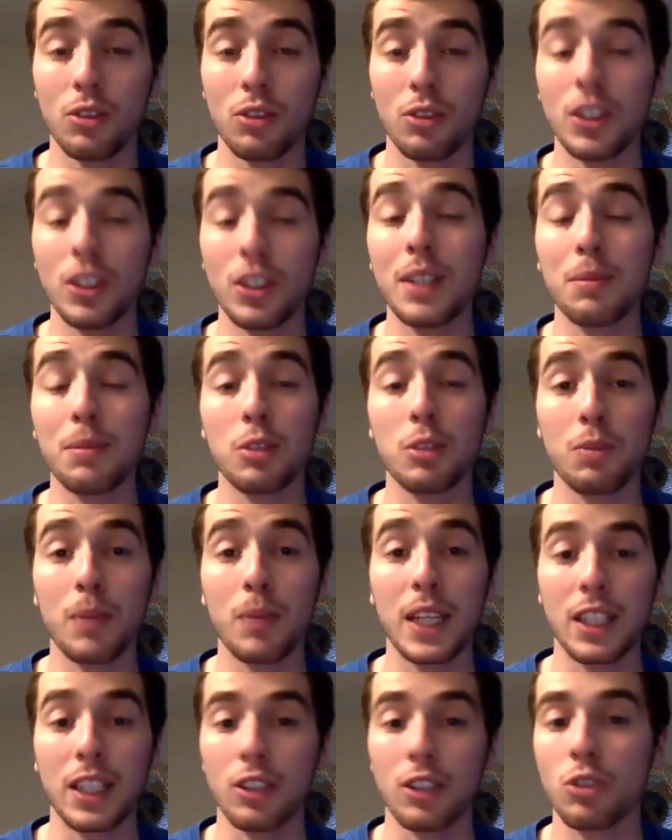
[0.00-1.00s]
teams
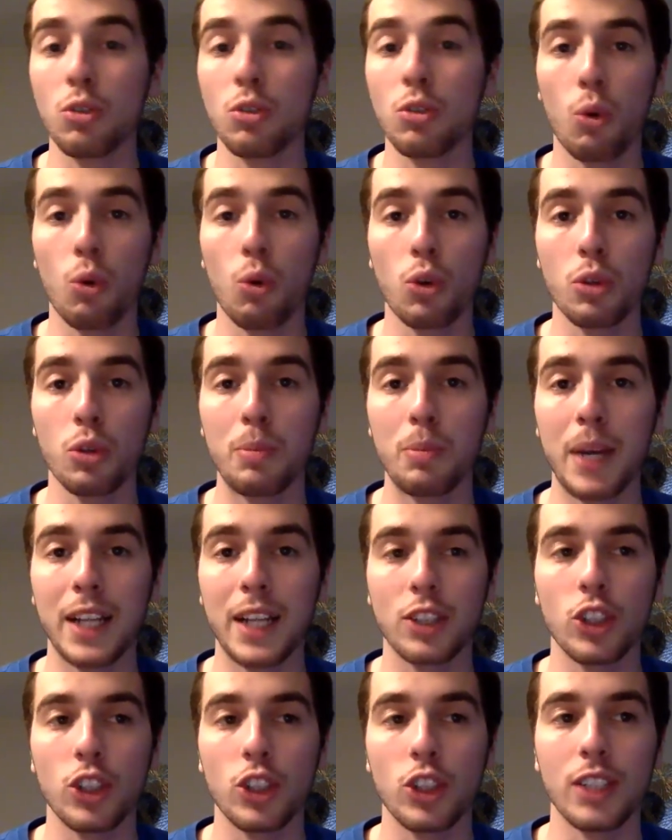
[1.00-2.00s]
make a new
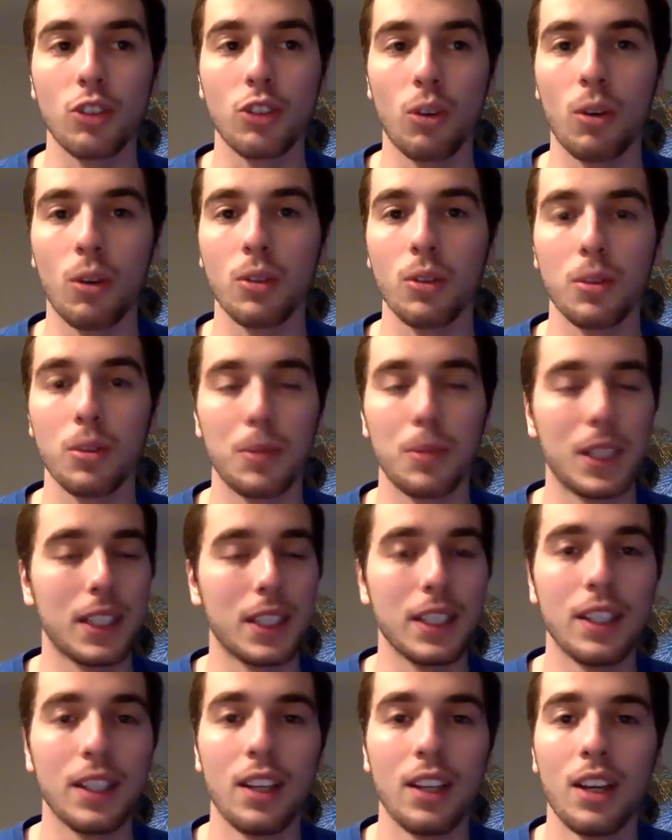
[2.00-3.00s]
quarterback change
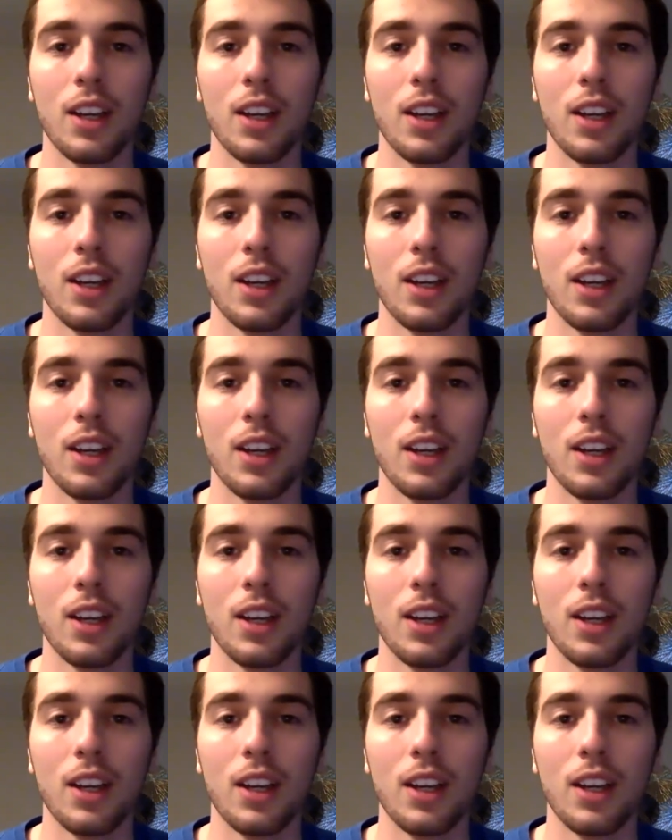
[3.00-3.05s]
ultimately.